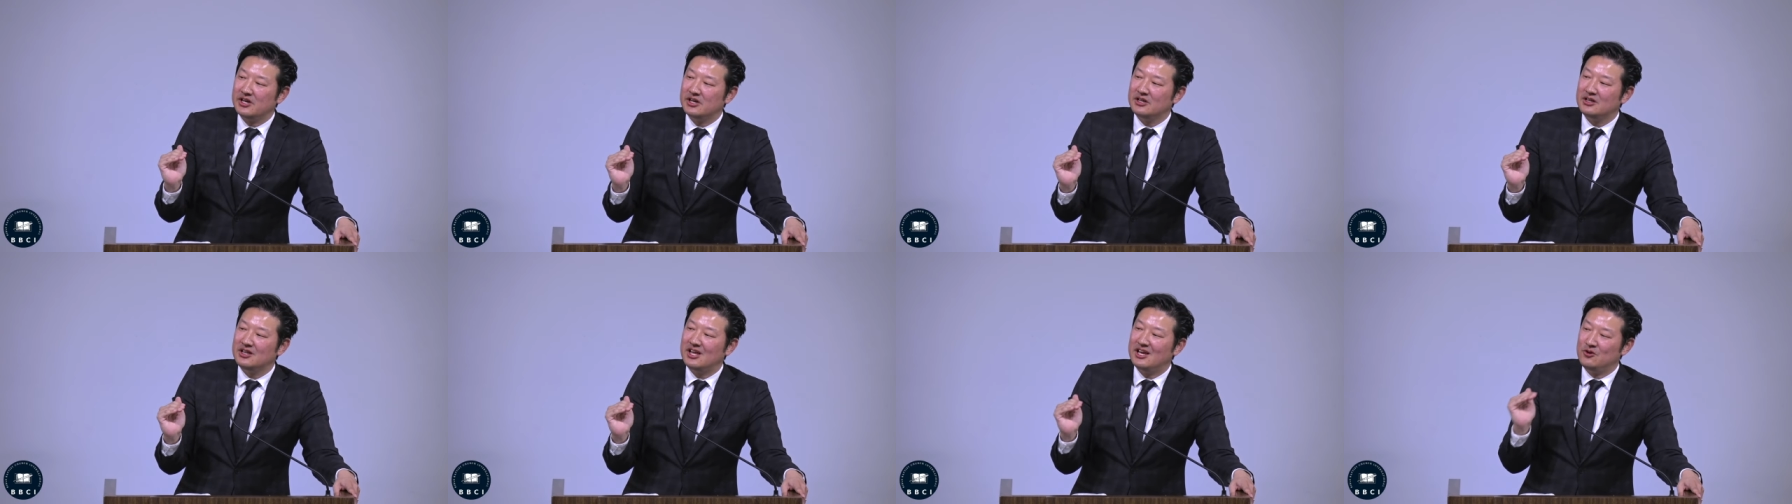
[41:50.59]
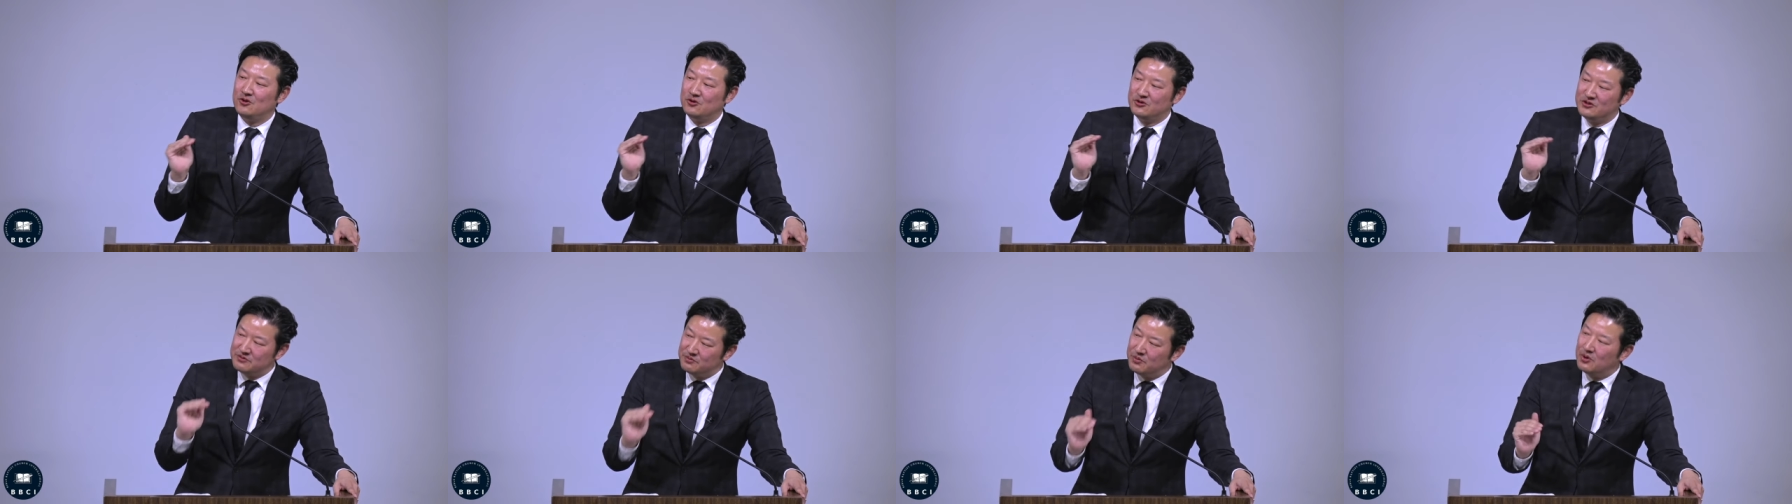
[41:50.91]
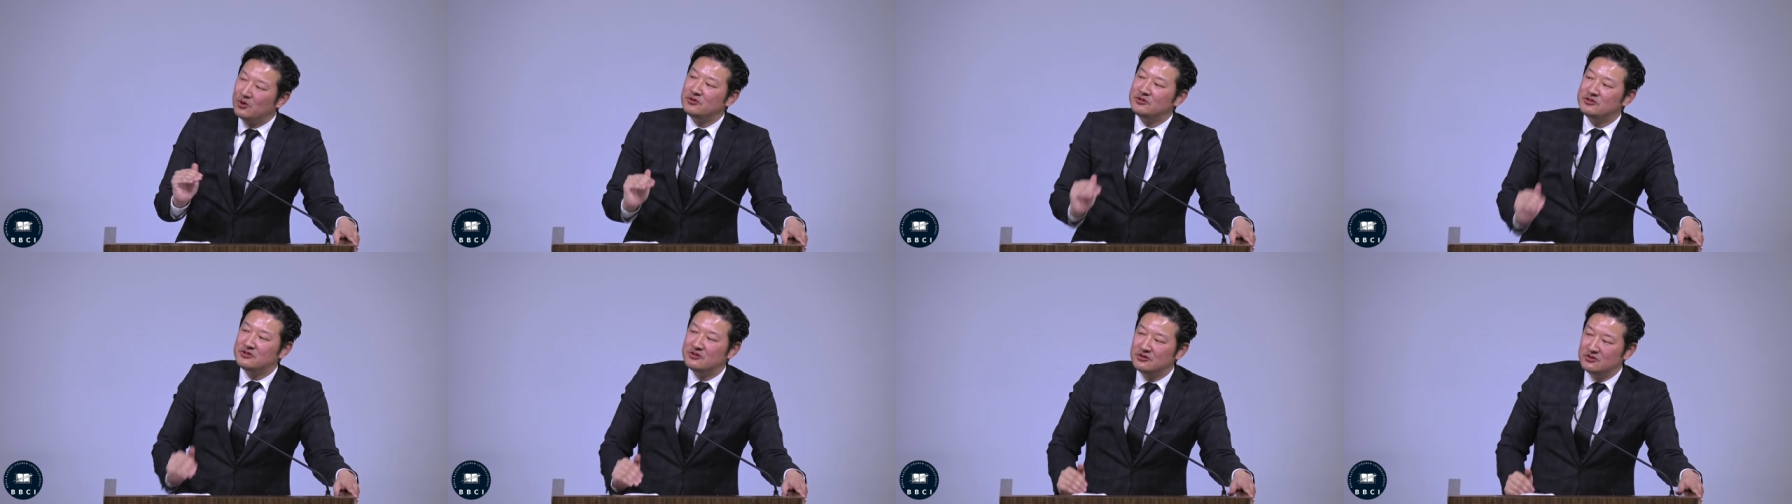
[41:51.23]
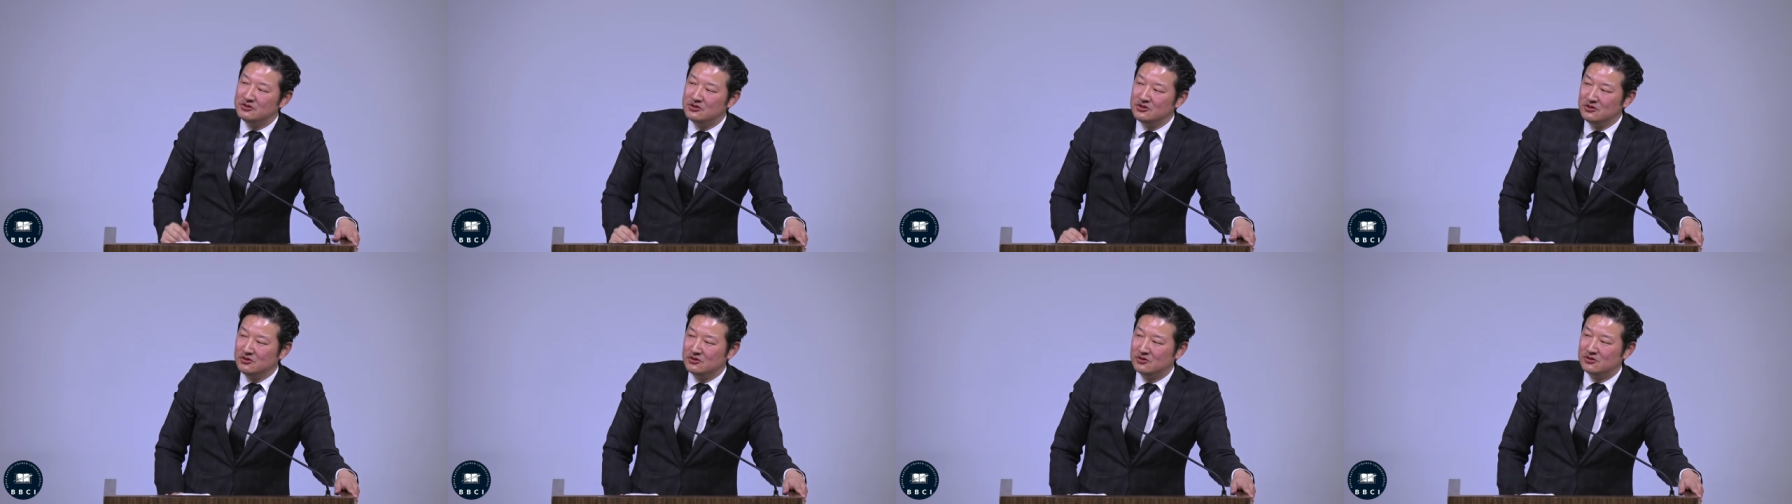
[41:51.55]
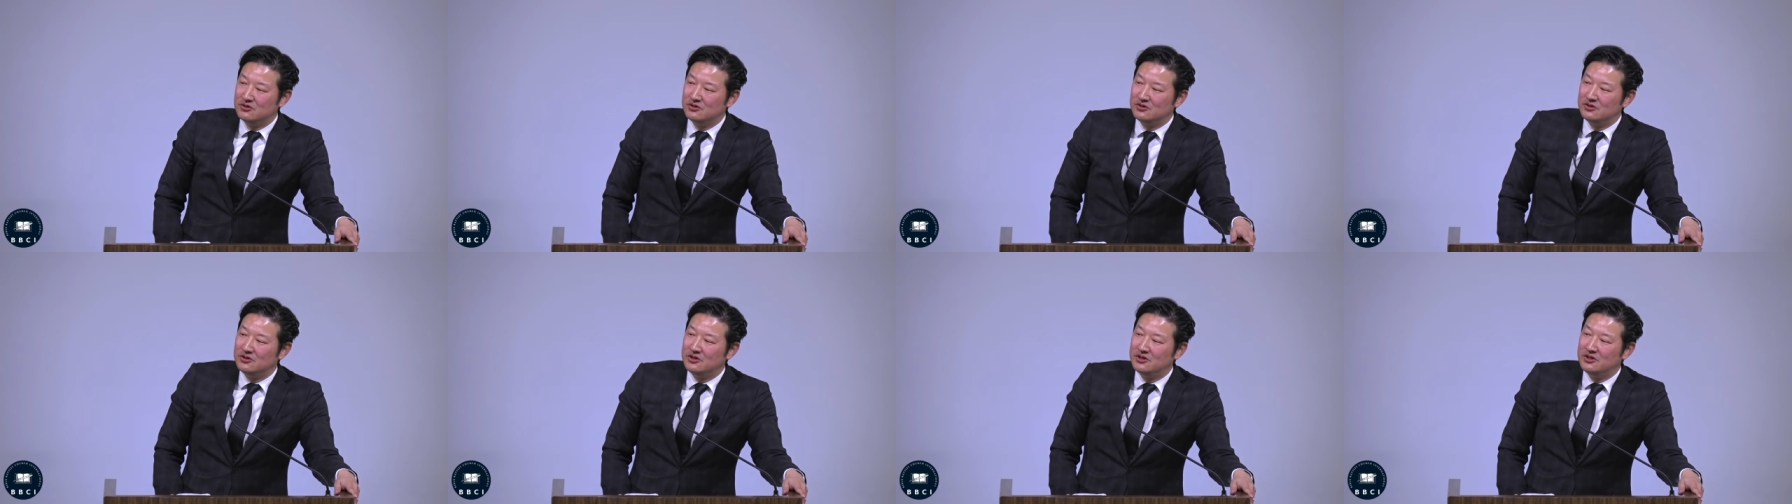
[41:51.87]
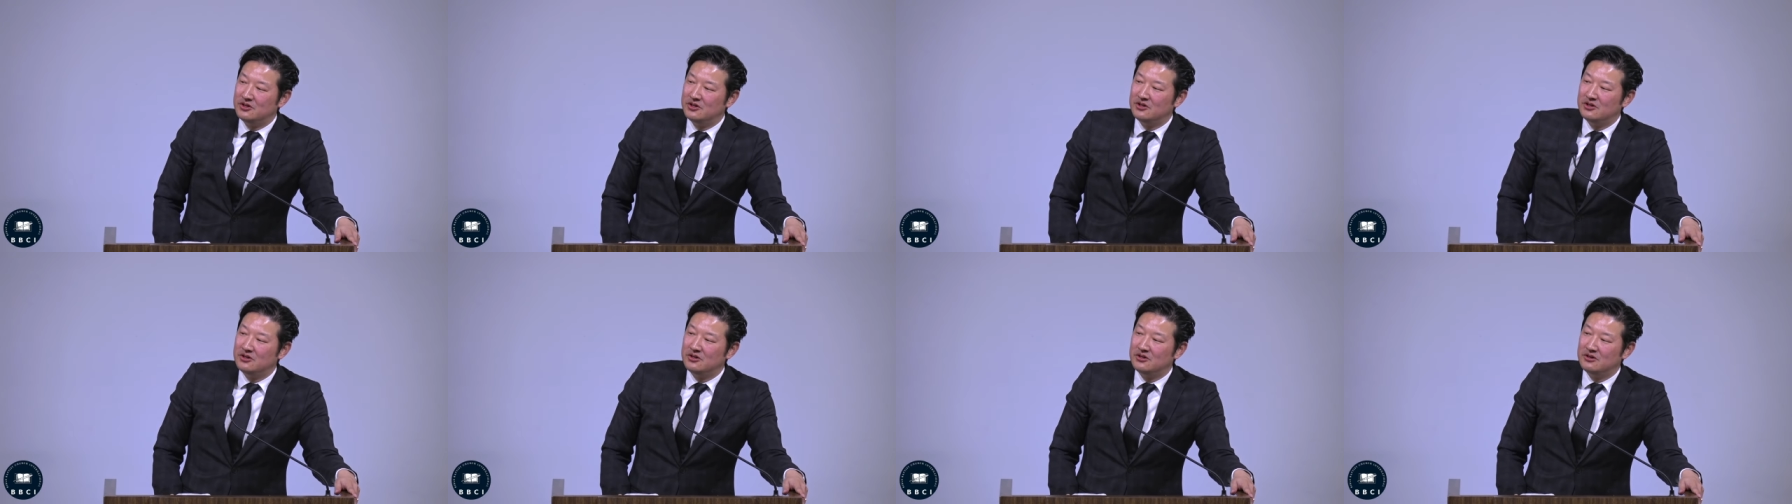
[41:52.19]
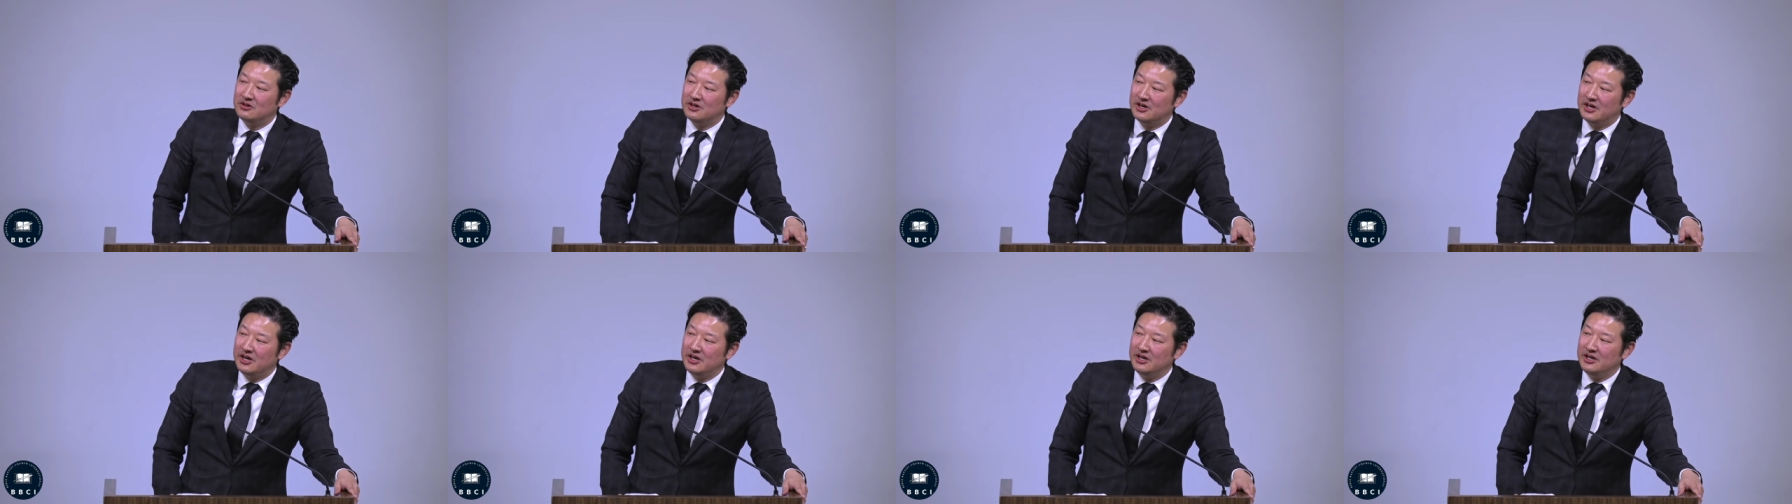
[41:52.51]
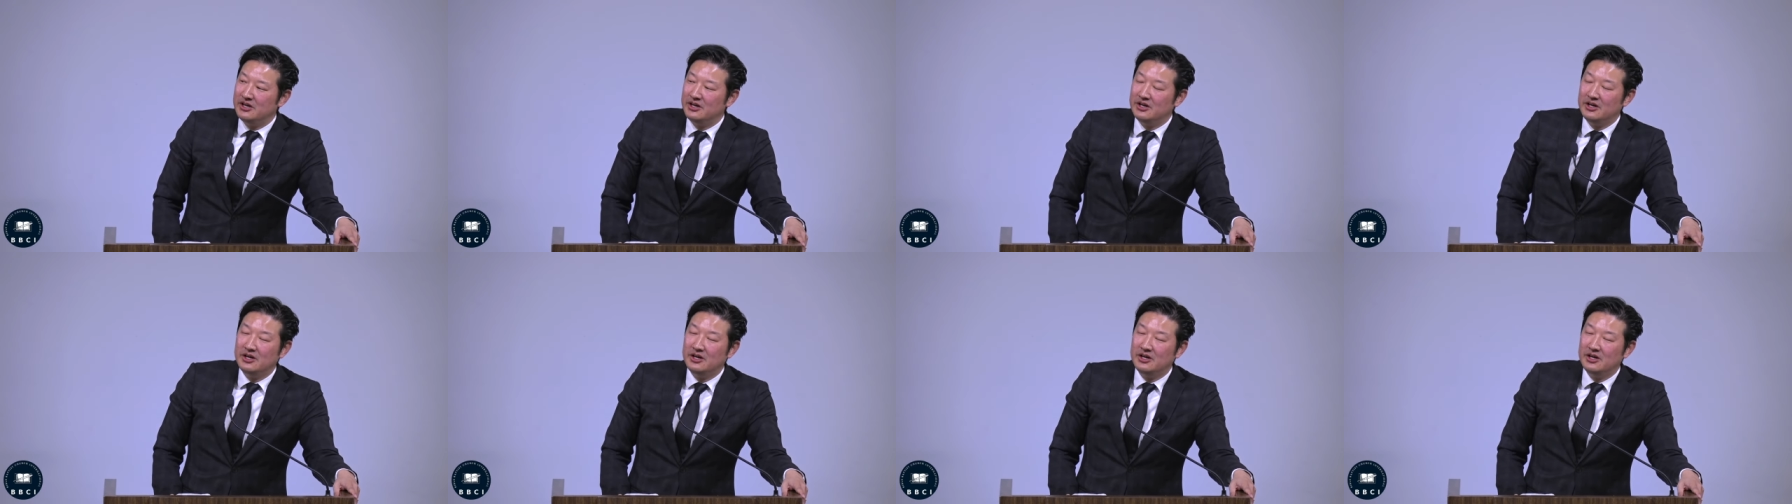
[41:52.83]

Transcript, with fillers: that you're supposed to do, right?